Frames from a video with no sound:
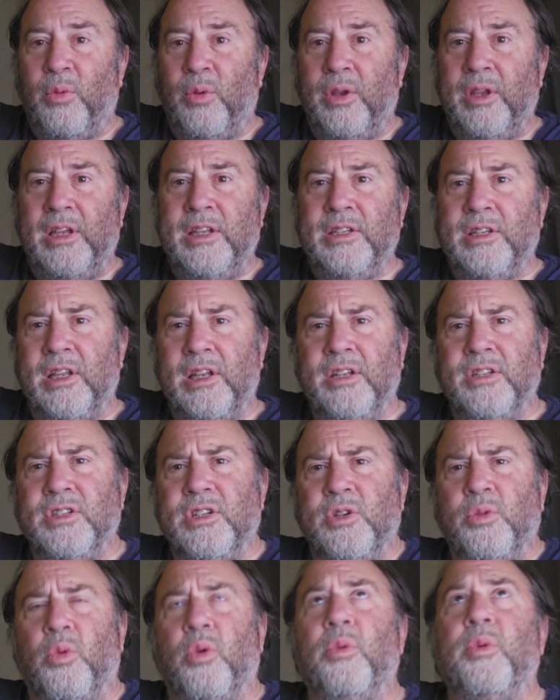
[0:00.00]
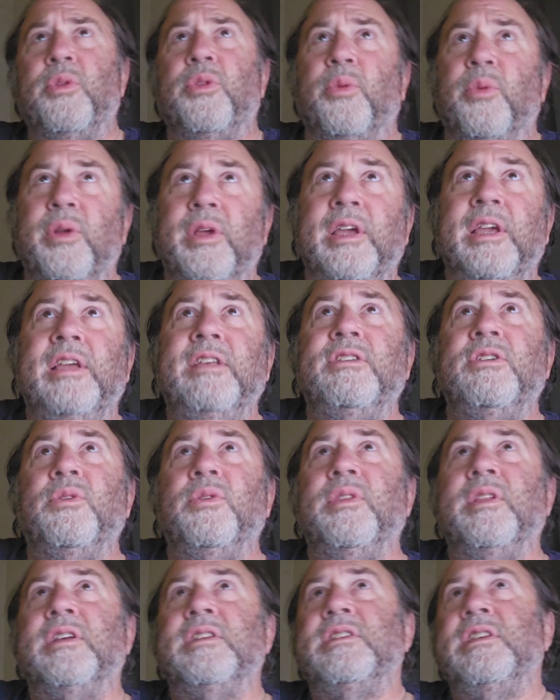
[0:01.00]
Well, he's getting us into World War III. He's
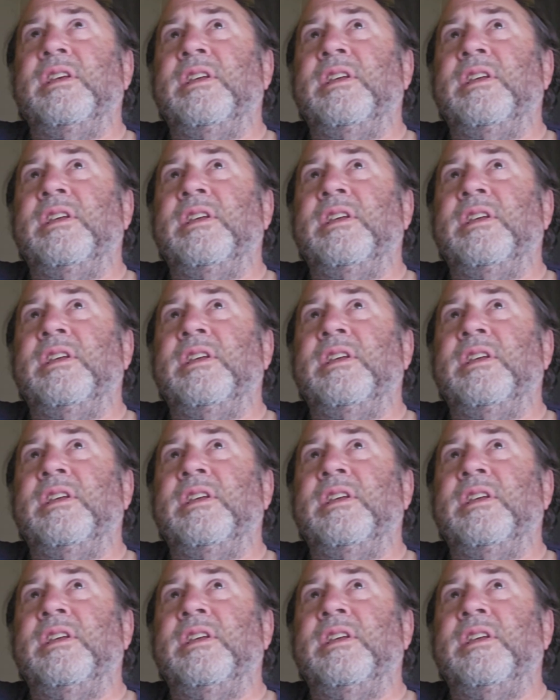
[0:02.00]
doing this.